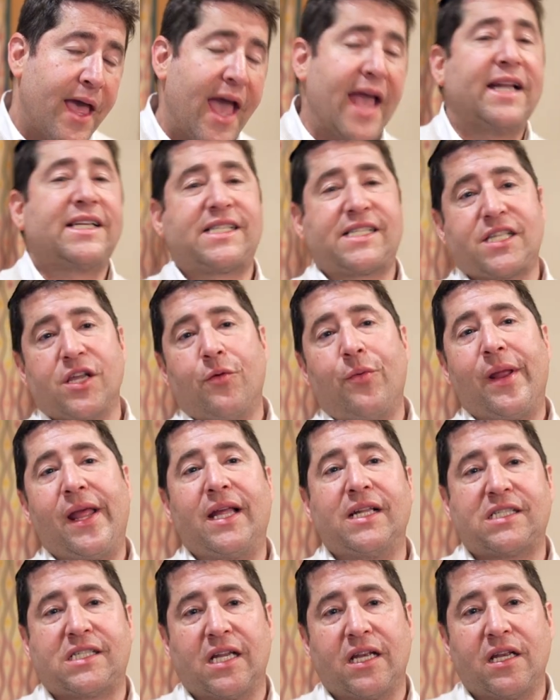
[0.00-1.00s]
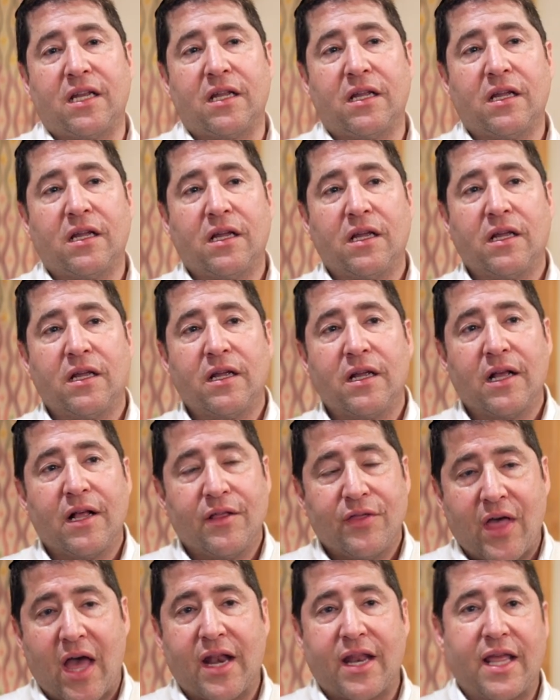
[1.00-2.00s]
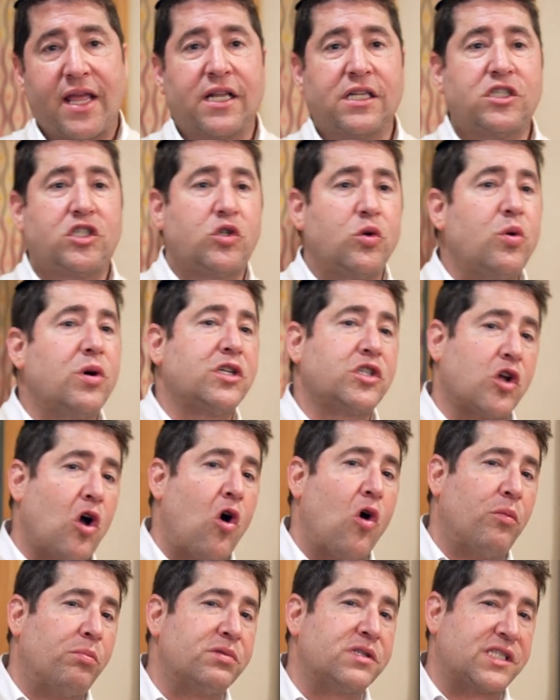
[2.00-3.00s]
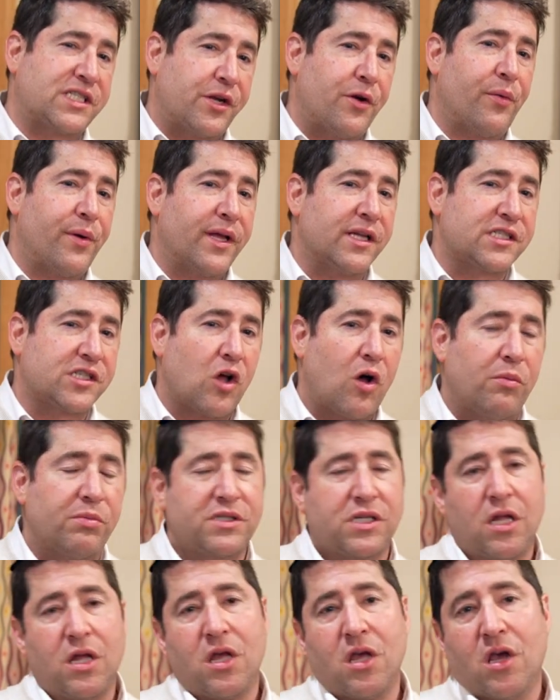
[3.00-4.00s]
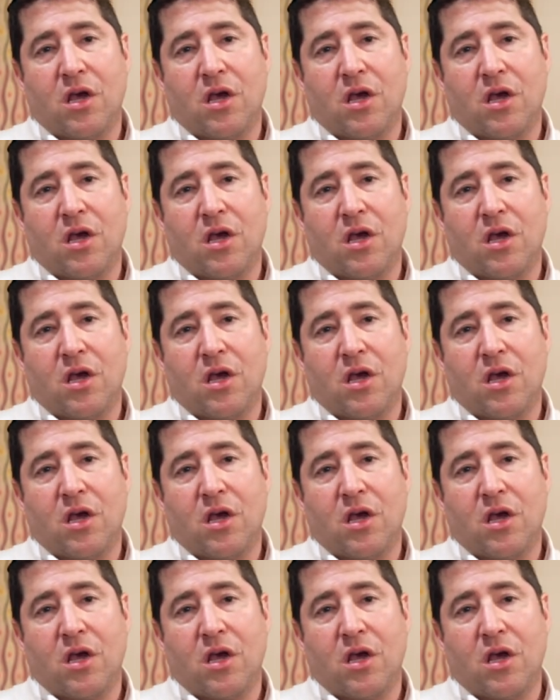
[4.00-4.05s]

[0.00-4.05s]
It's the reason that in Jewish homes, serious homes,